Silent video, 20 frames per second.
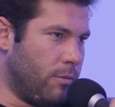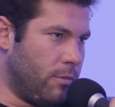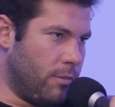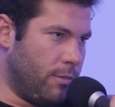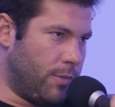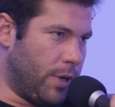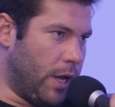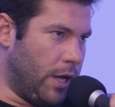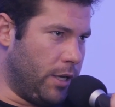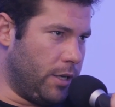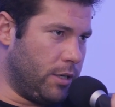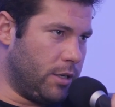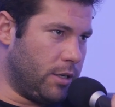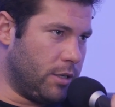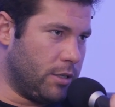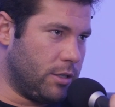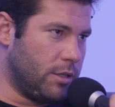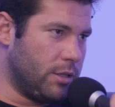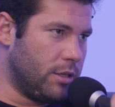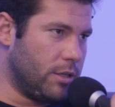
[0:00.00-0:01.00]
but
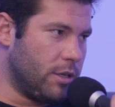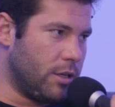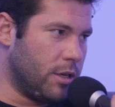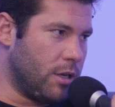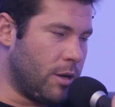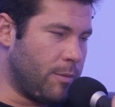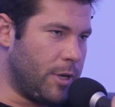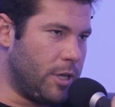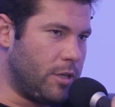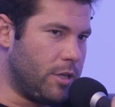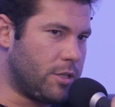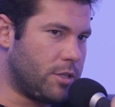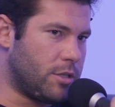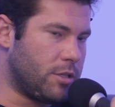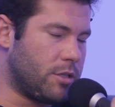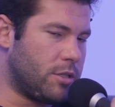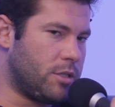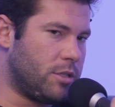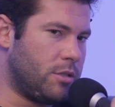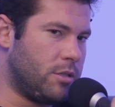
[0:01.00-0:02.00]
I mean,
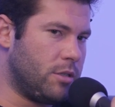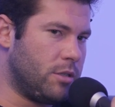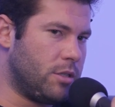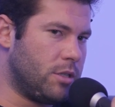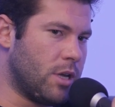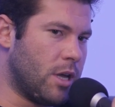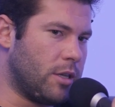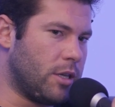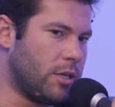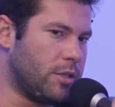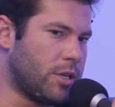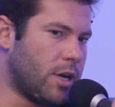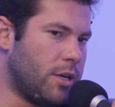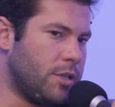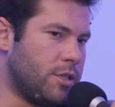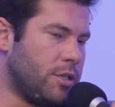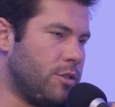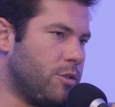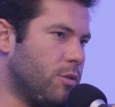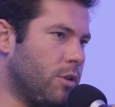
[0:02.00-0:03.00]
this I think
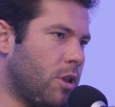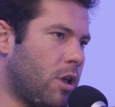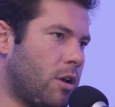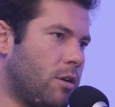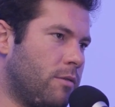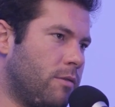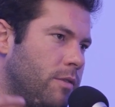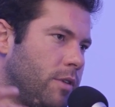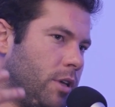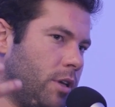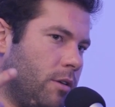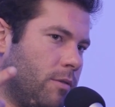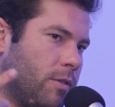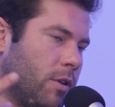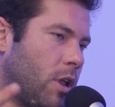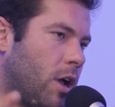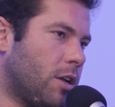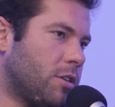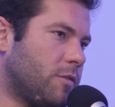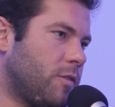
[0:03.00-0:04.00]
ties into a lot of the
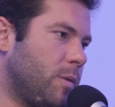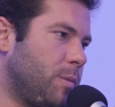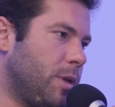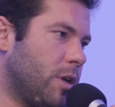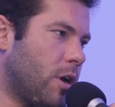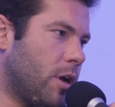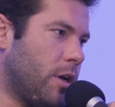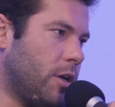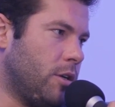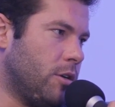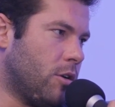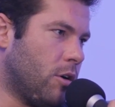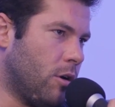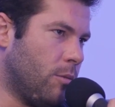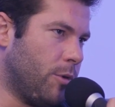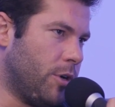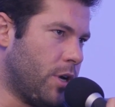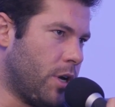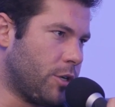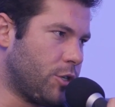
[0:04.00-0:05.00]
philosophy behind
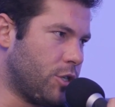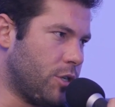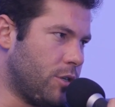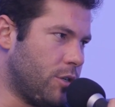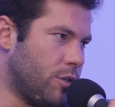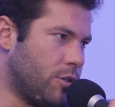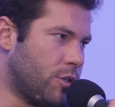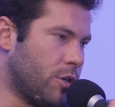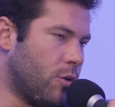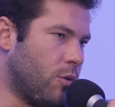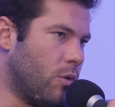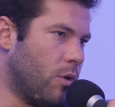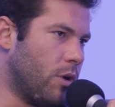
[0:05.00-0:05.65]
harm reduction. So